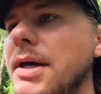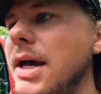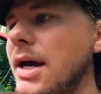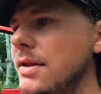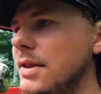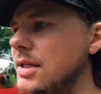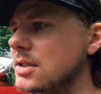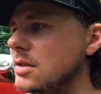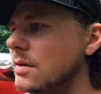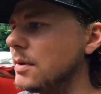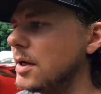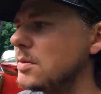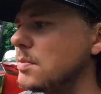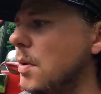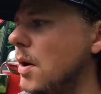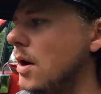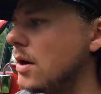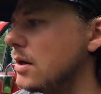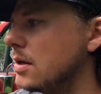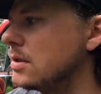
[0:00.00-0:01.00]
yeah, that's the best
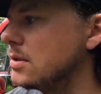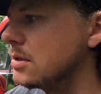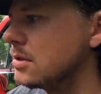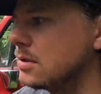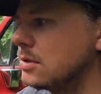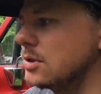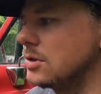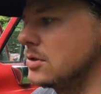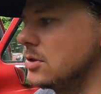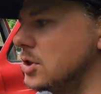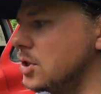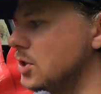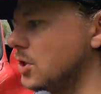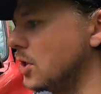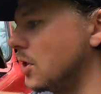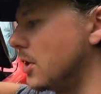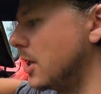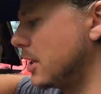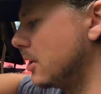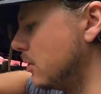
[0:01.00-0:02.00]
part, is just
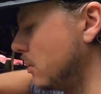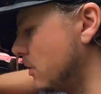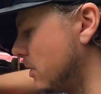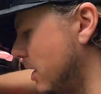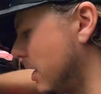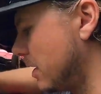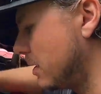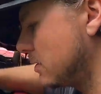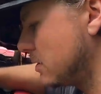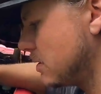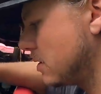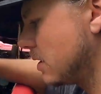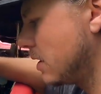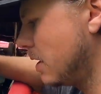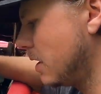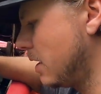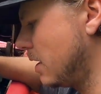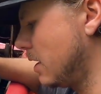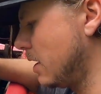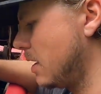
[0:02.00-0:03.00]
learning new things.
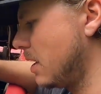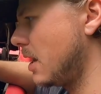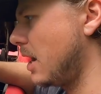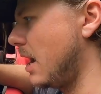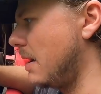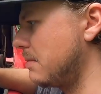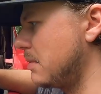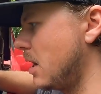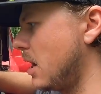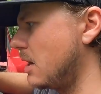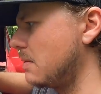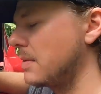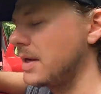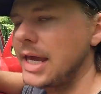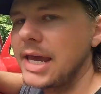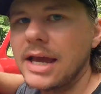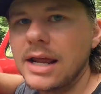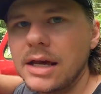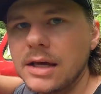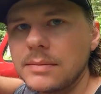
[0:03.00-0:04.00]
I'm not a
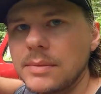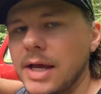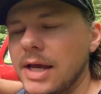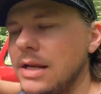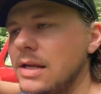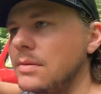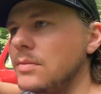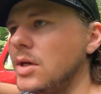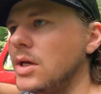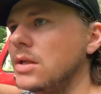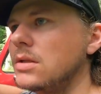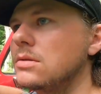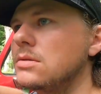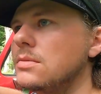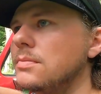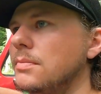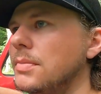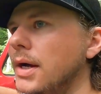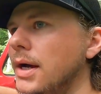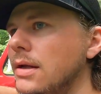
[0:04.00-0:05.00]
mechanic by any means,
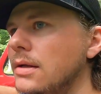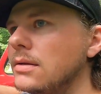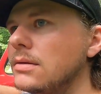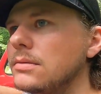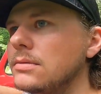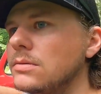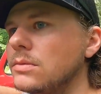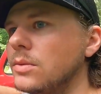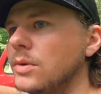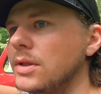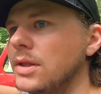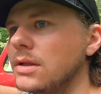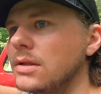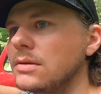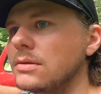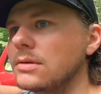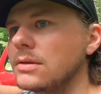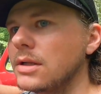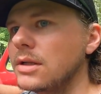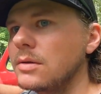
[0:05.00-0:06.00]
but with
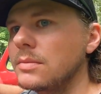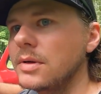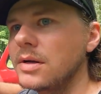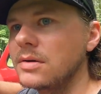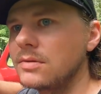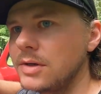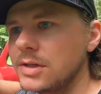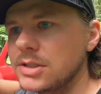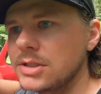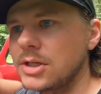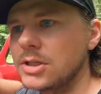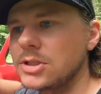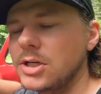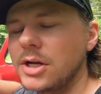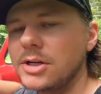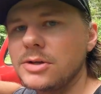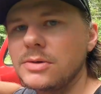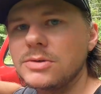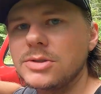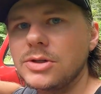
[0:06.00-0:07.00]
a little bit of research
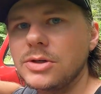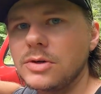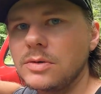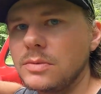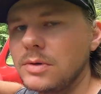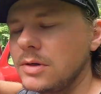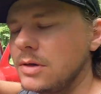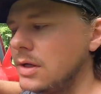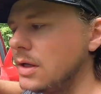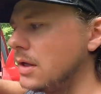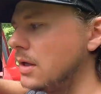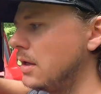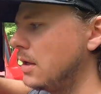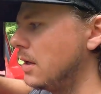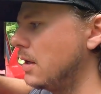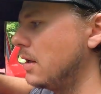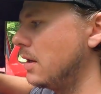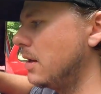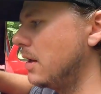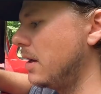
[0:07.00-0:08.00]
on YouTube
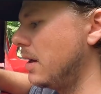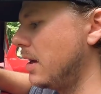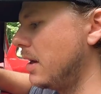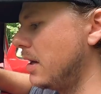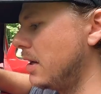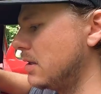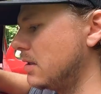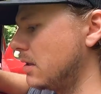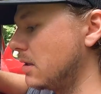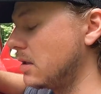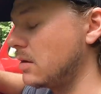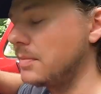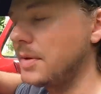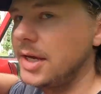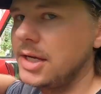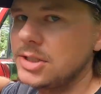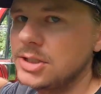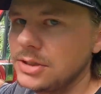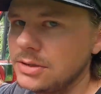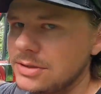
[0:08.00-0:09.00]
and a little
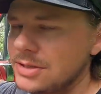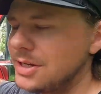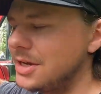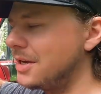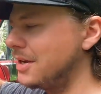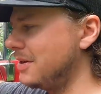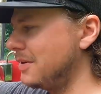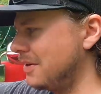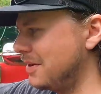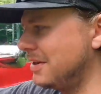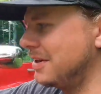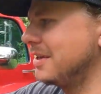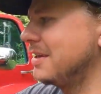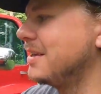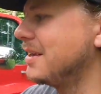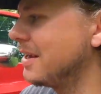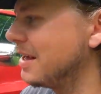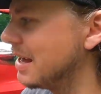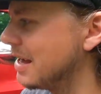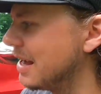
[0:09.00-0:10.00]
patience,
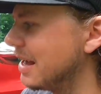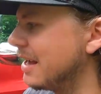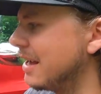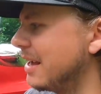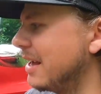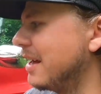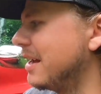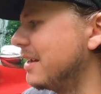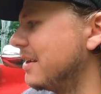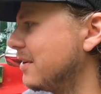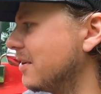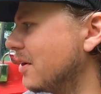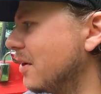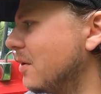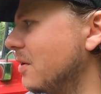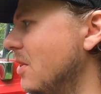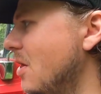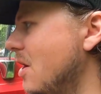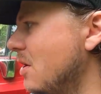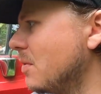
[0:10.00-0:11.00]
you can
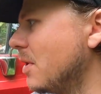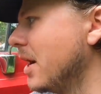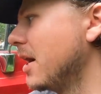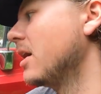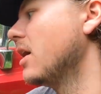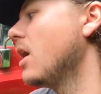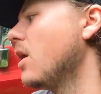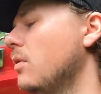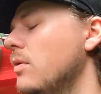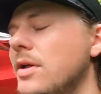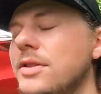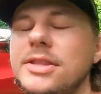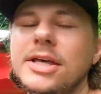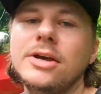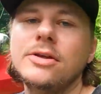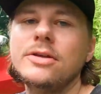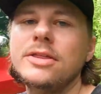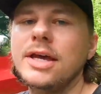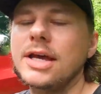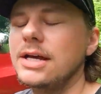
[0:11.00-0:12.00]
go a long way. Oh, the
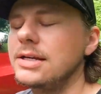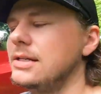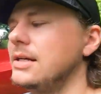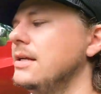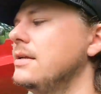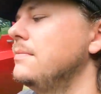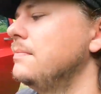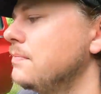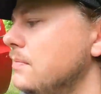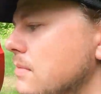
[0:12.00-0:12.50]
other thing I did